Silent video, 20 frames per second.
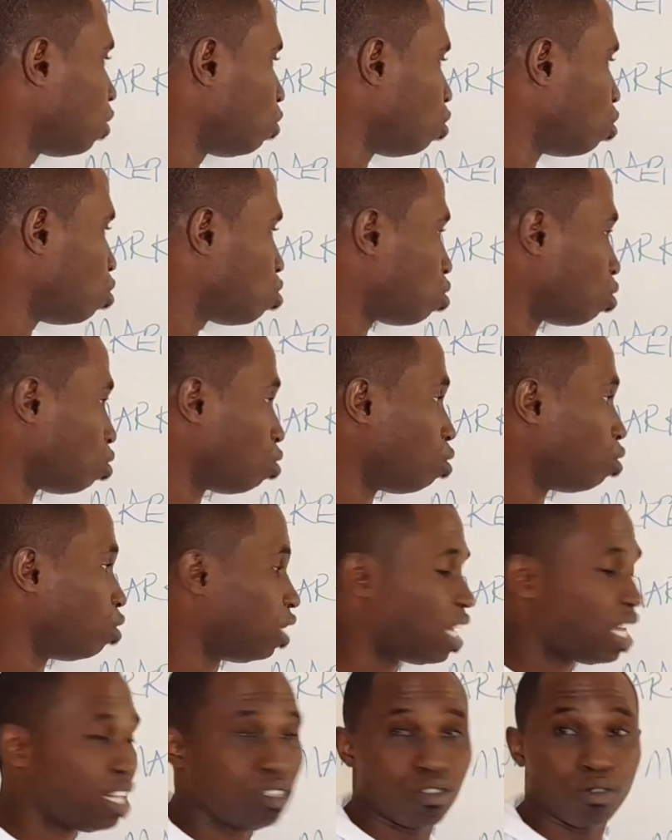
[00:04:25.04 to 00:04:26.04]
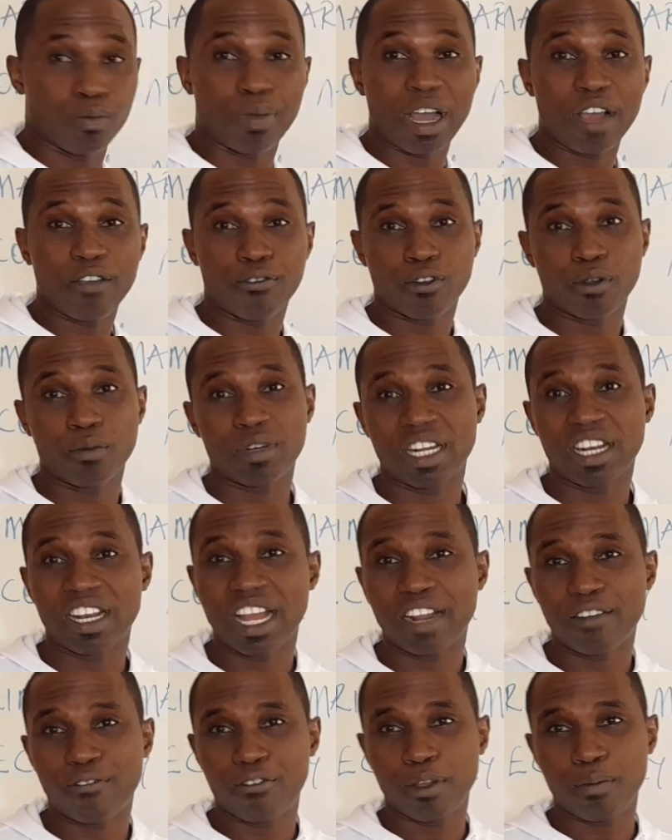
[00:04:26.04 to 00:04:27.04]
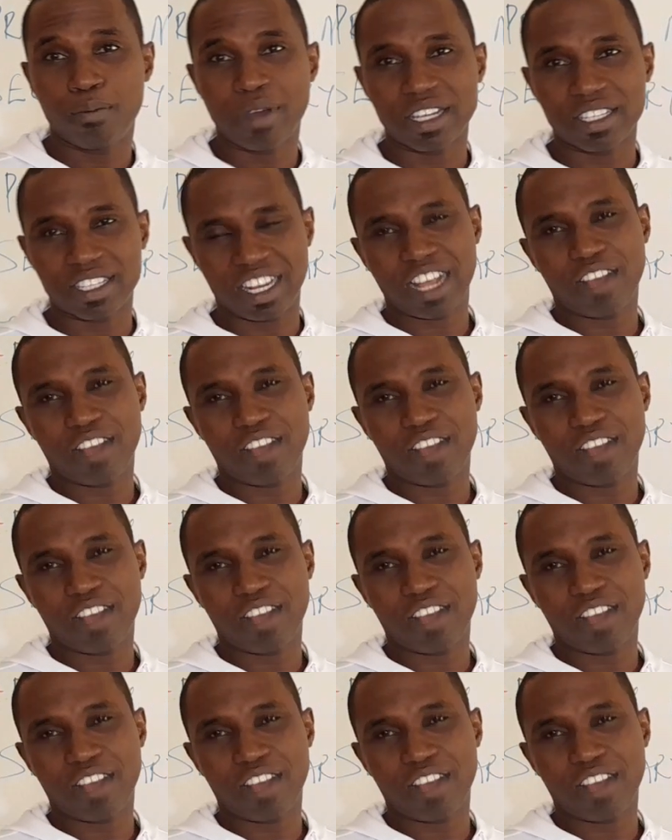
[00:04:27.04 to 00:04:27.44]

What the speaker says: good to go. Then you buy from the land flippers.